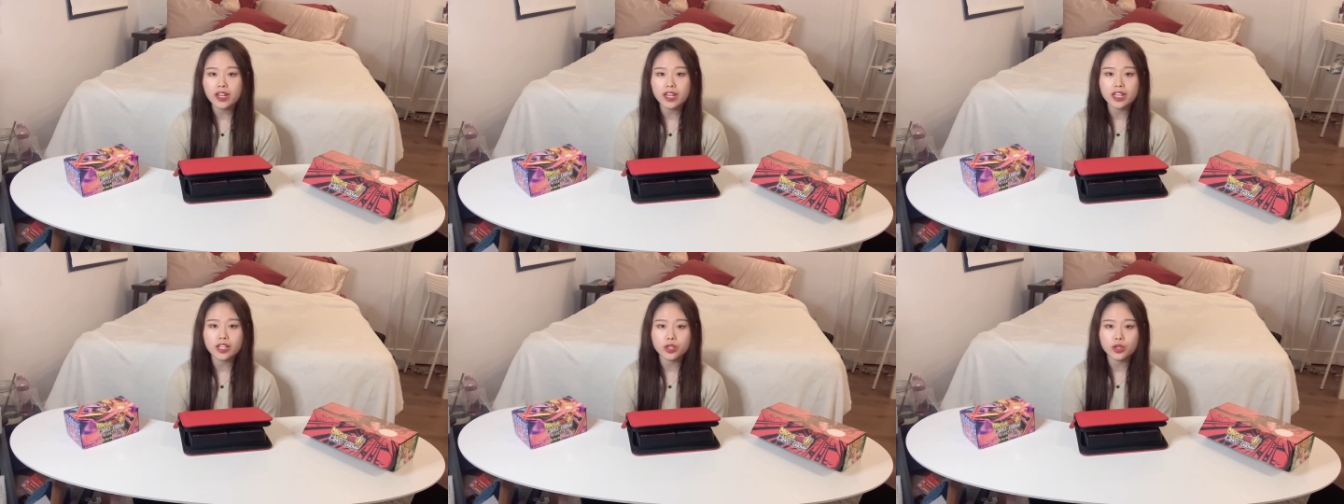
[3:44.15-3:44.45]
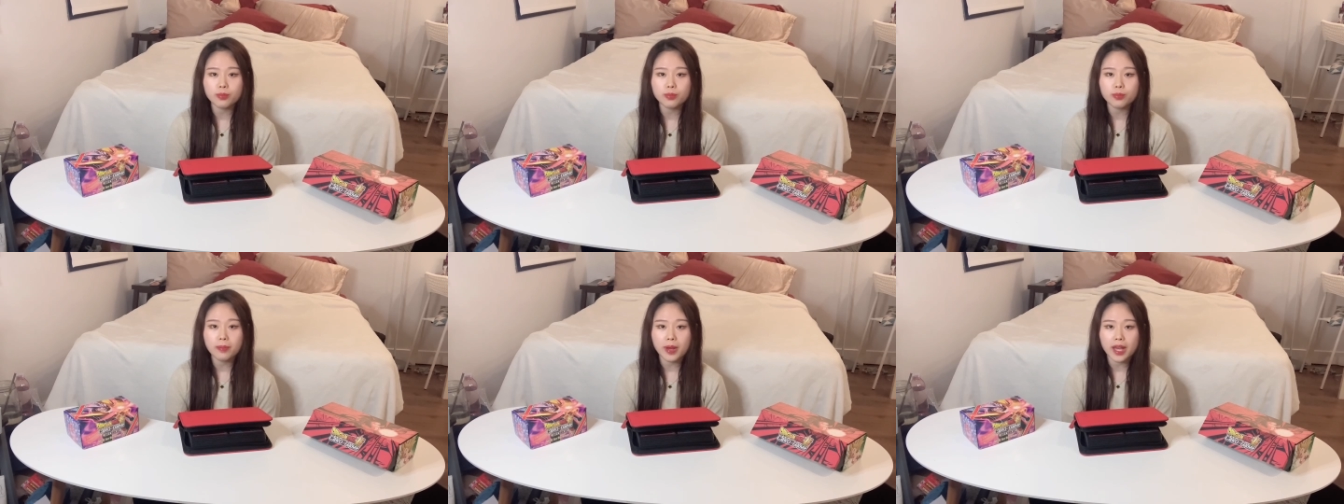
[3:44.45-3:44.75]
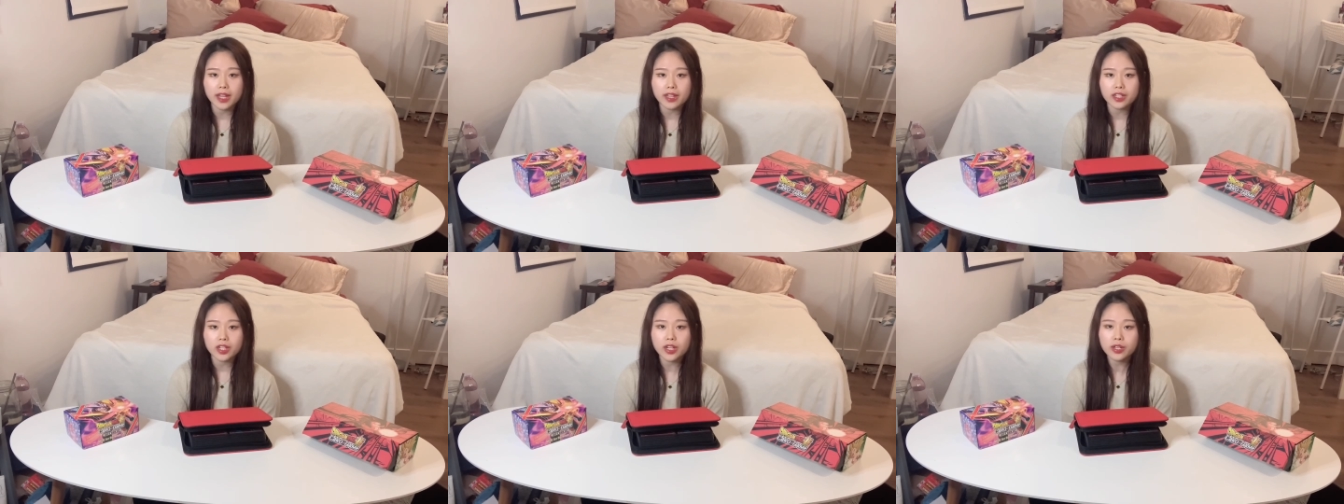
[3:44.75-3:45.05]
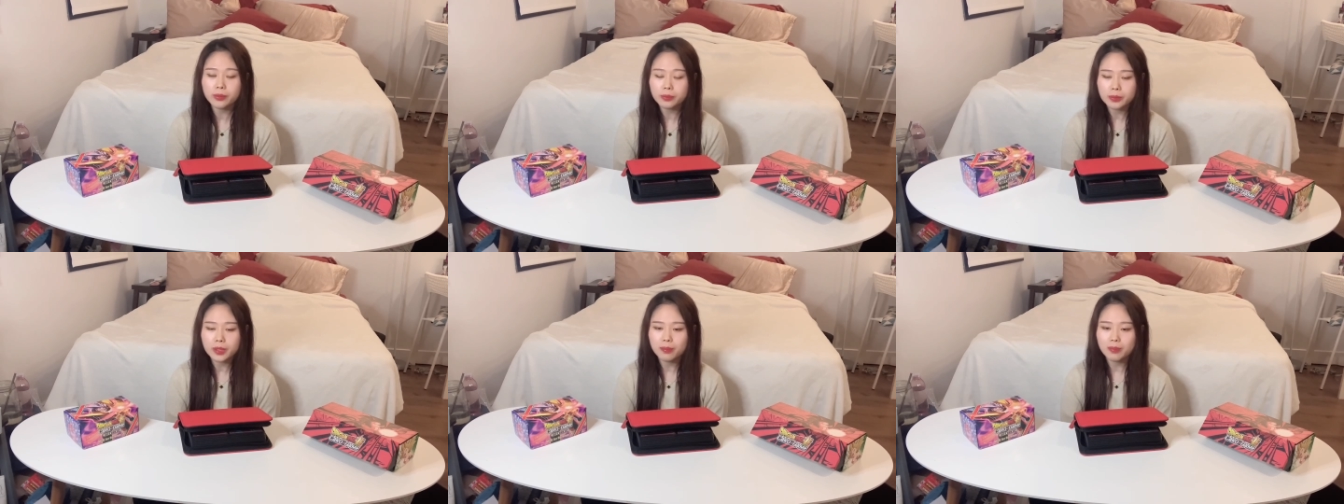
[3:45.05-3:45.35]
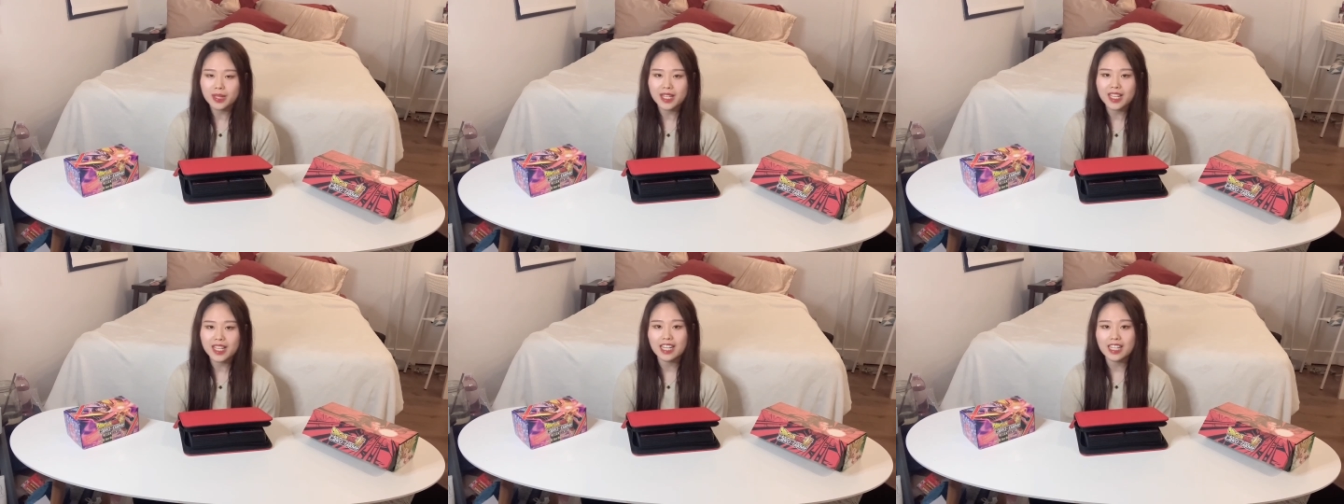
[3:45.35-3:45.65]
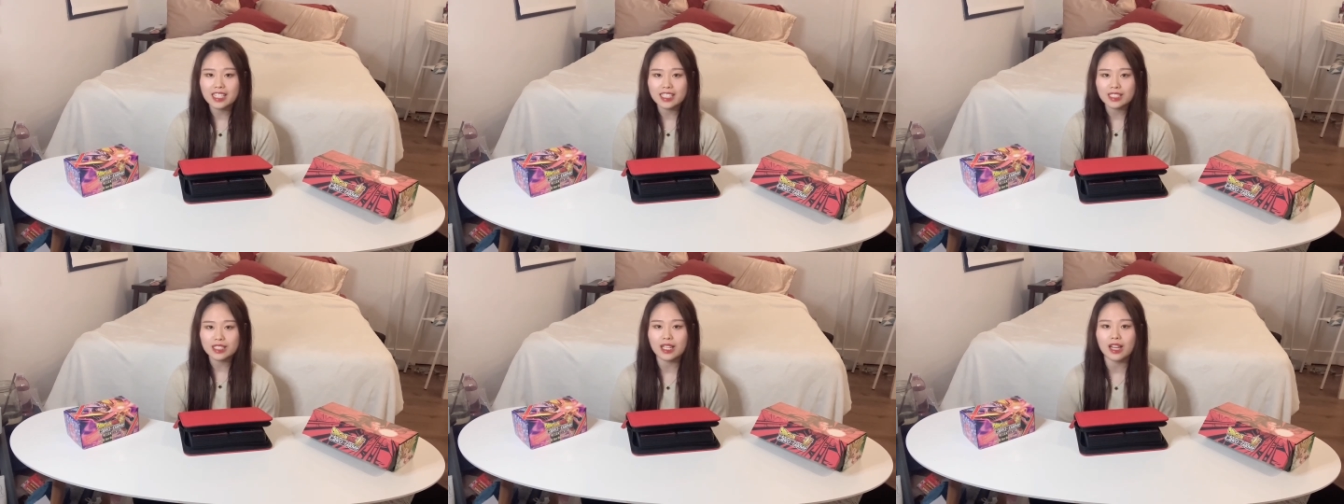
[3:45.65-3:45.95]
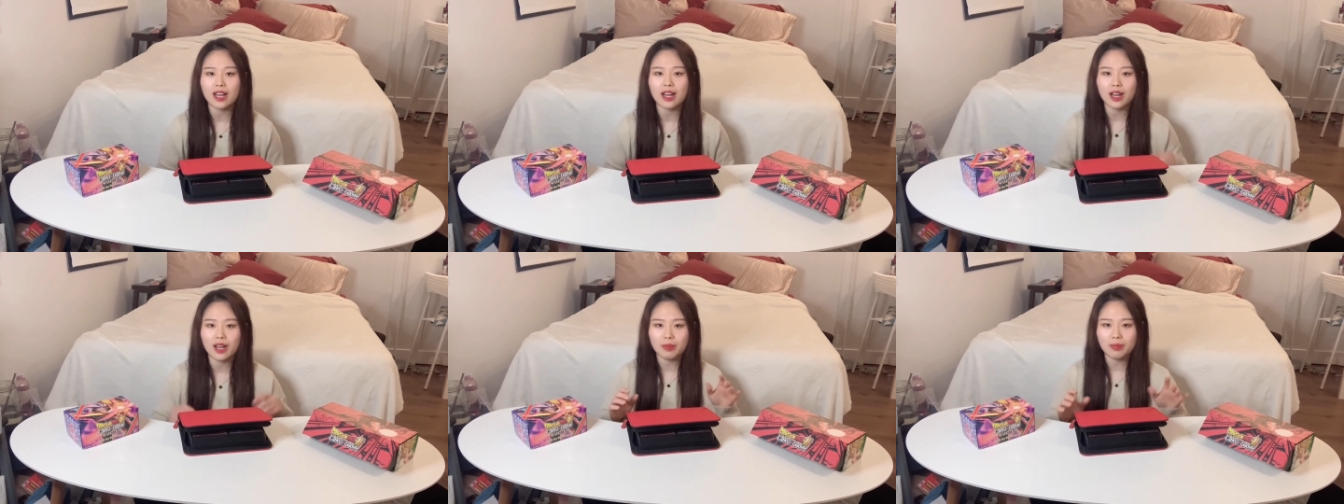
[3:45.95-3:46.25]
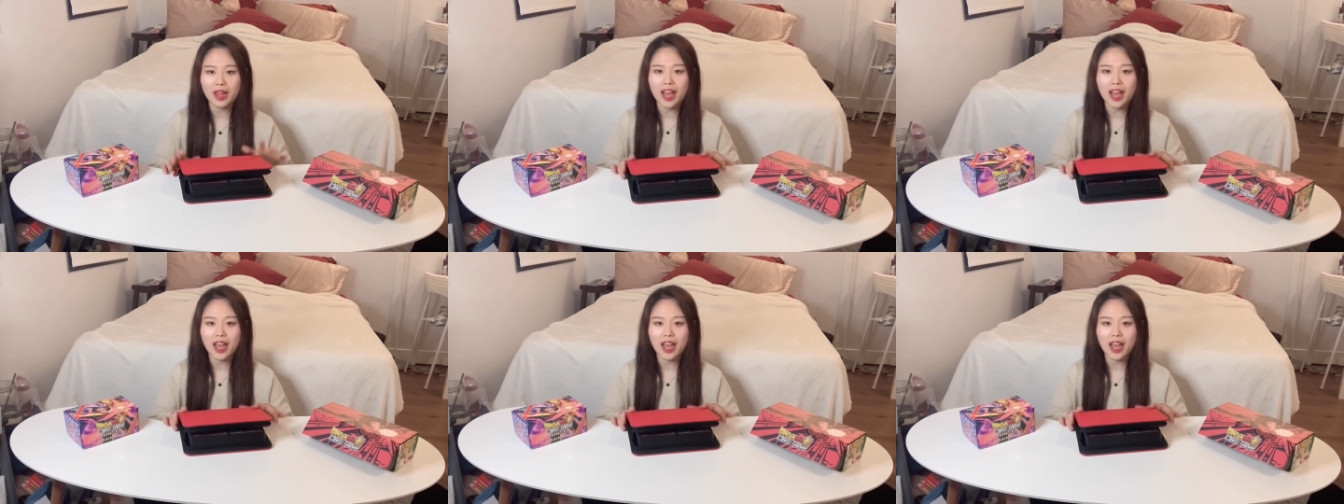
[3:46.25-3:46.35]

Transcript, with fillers: into my binder because um,